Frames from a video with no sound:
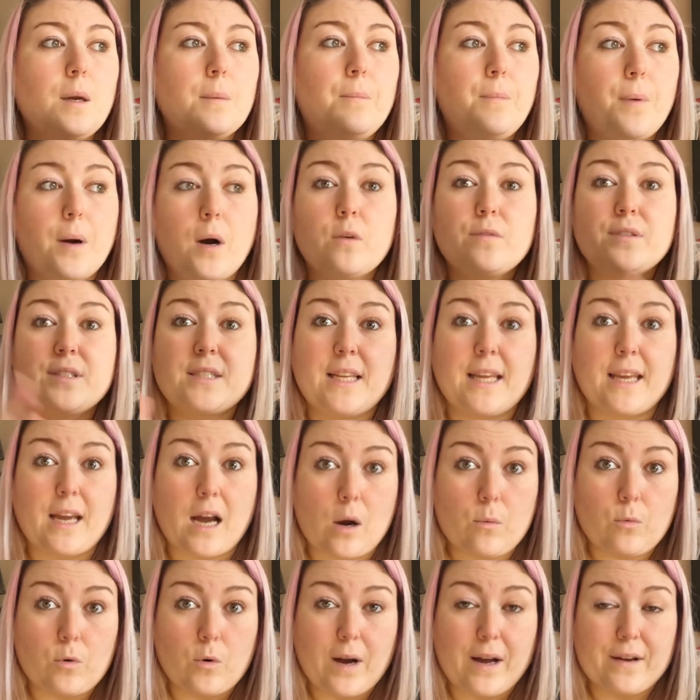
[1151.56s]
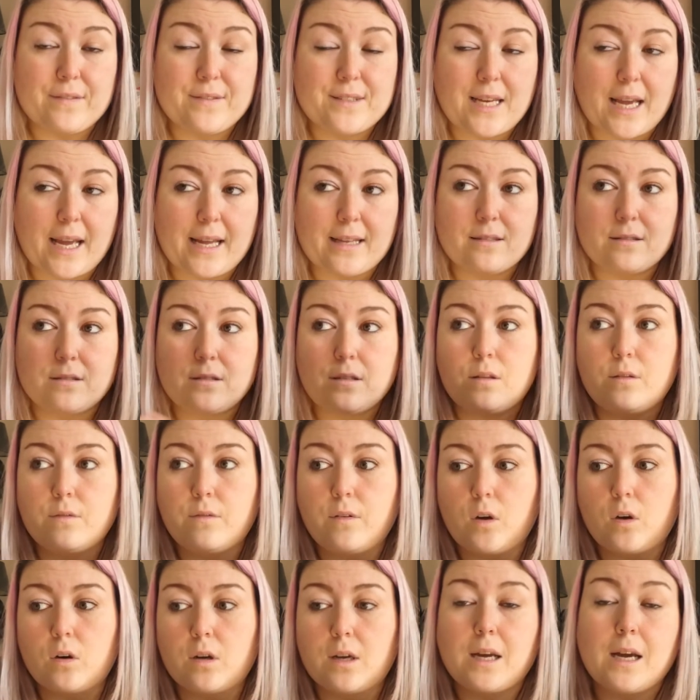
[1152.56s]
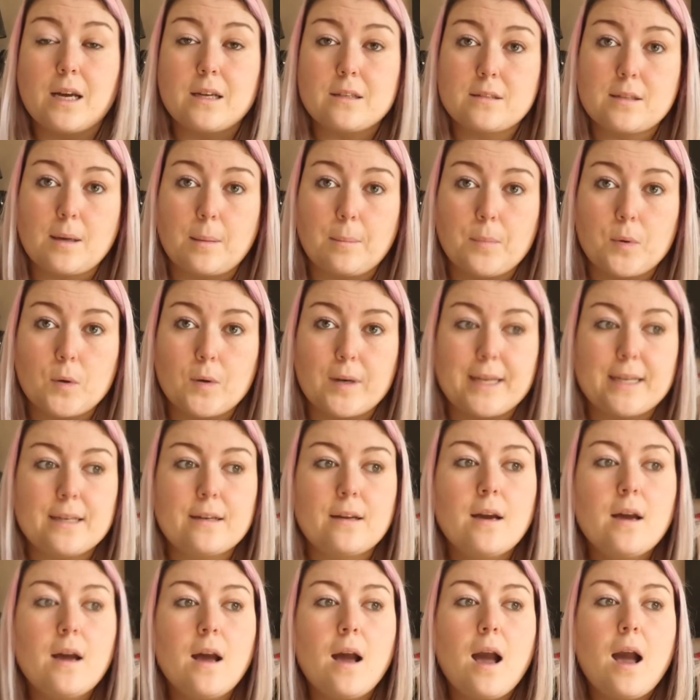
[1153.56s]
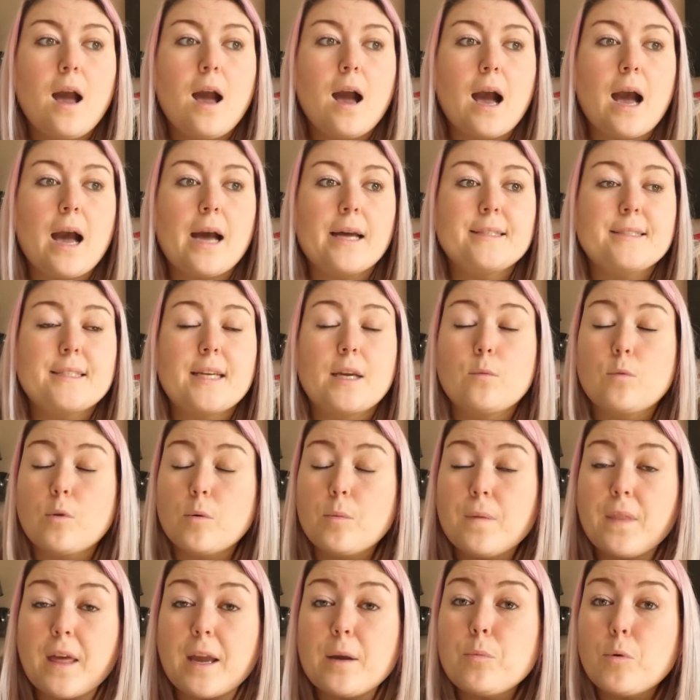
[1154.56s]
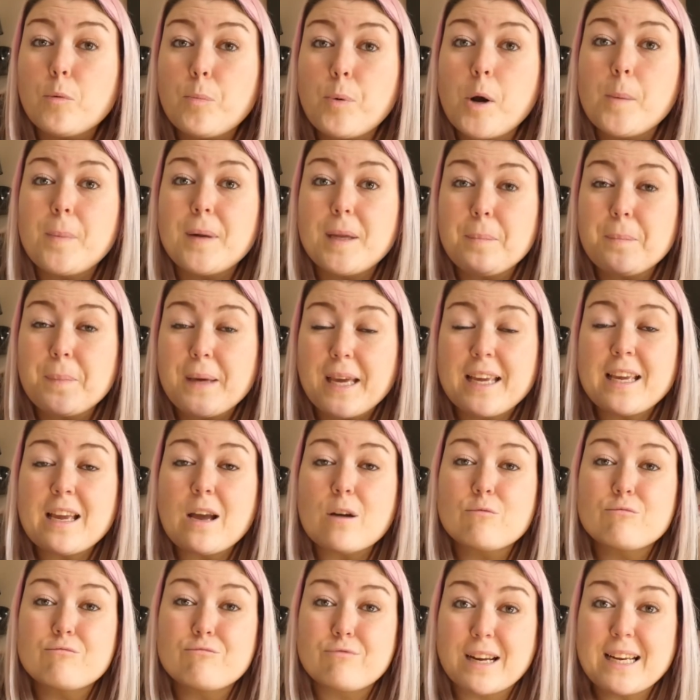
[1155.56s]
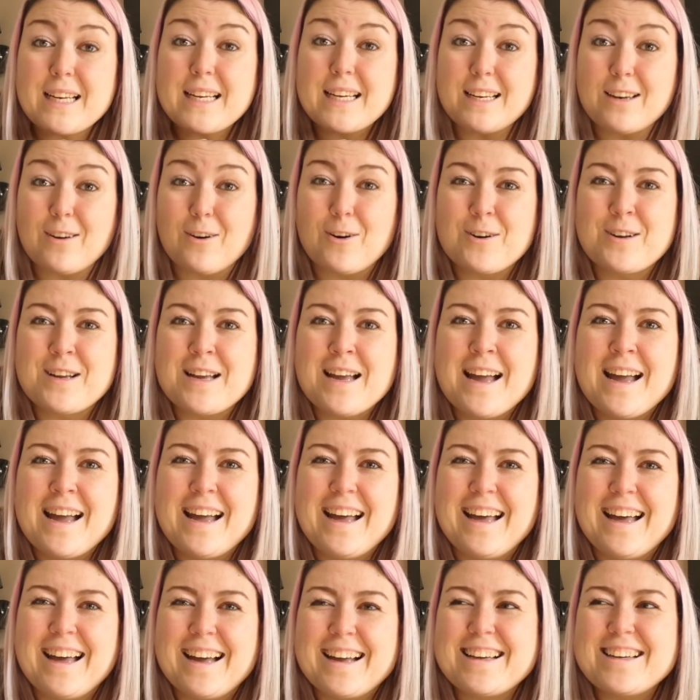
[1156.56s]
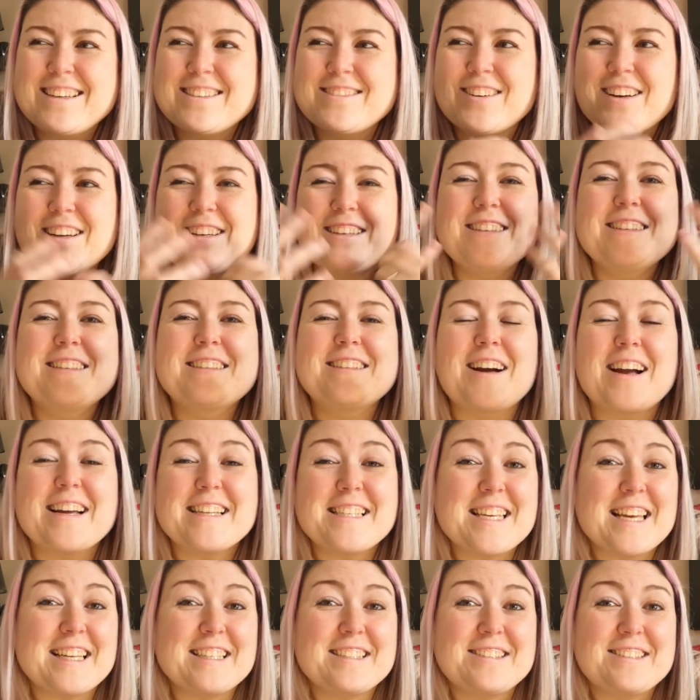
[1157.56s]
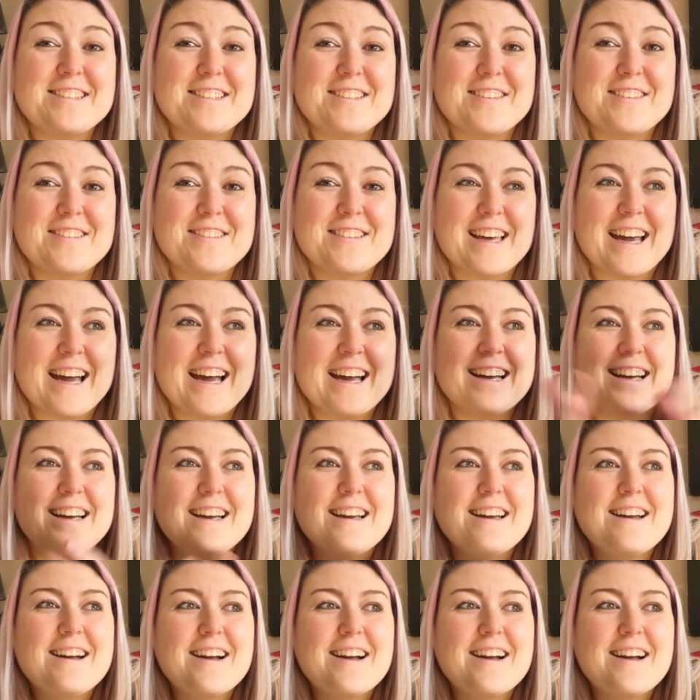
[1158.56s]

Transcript: But obviously I will have to end the vlog at some point, and they will probably be really long, because I tend to do that.